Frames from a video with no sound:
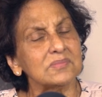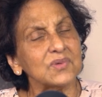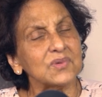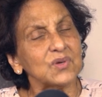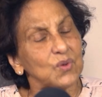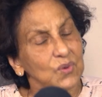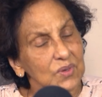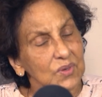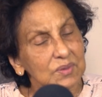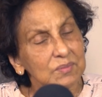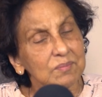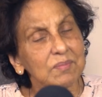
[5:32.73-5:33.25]

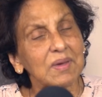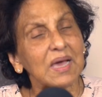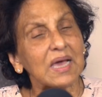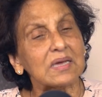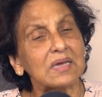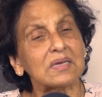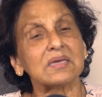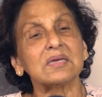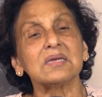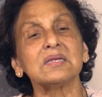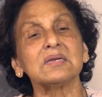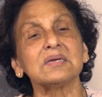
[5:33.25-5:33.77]
going
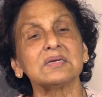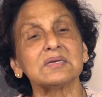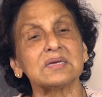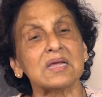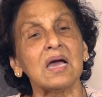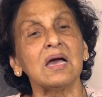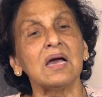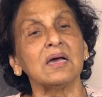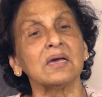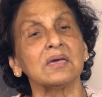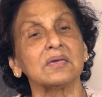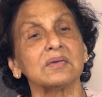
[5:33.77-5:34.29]
back in
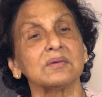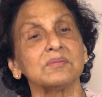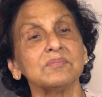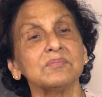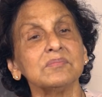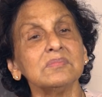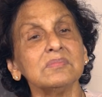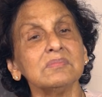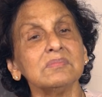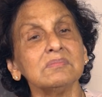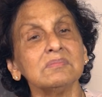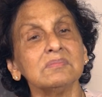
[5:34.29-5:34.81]
time,